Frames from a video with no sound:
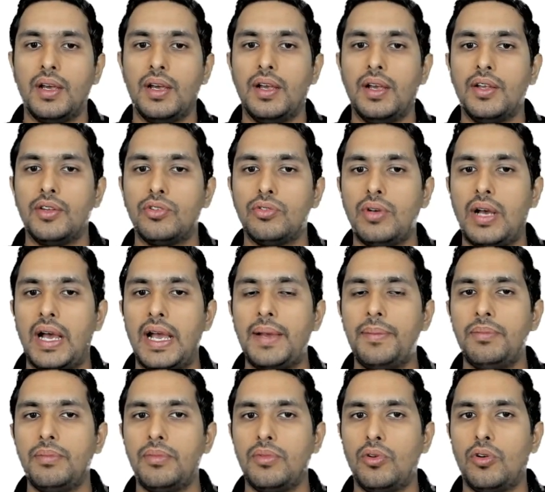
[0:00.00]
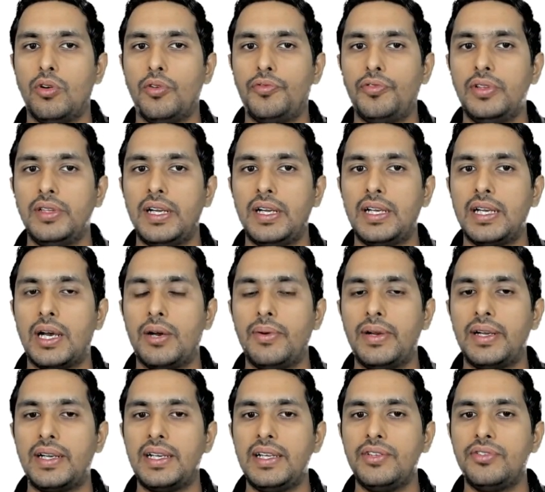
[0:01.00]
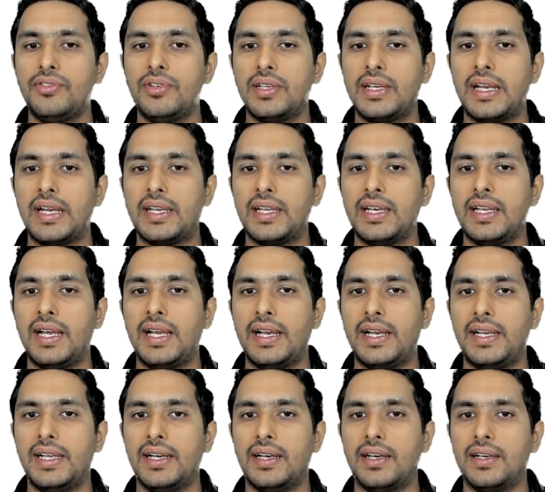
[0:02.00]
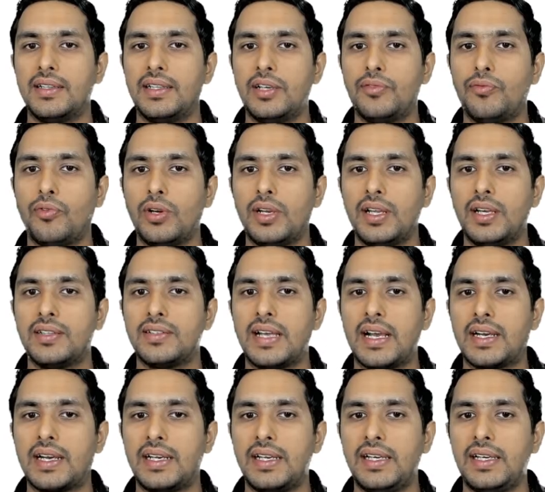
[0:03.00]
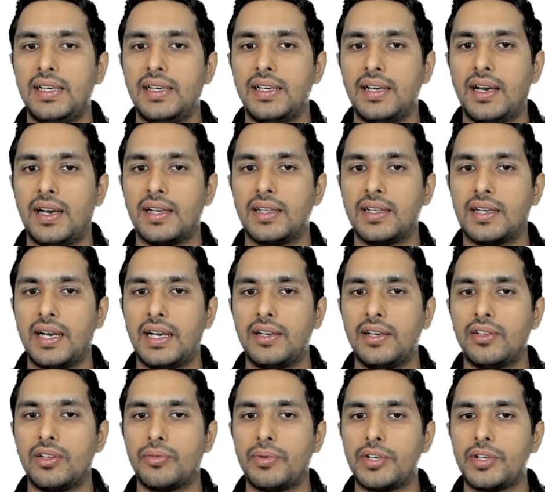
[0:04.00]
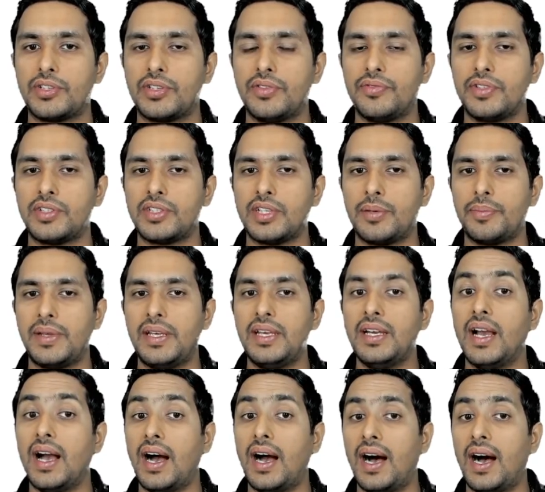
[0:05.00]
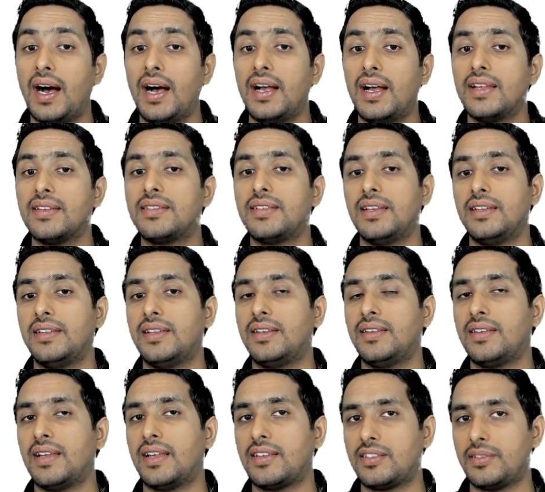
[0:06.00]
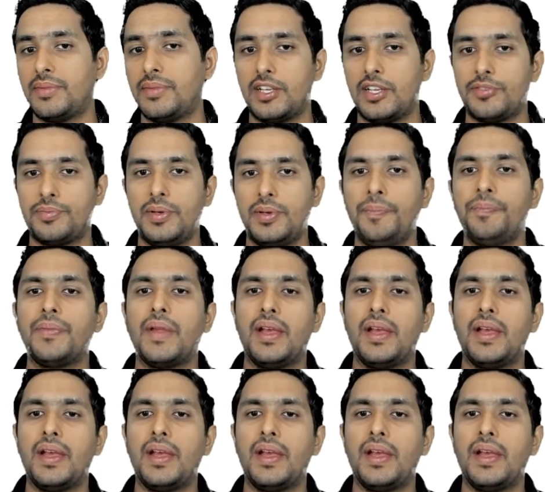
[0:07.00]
So I'm hopeful that now at least you're getting an idea that what exactly are the kind of the questions which are being asked in the disaster management.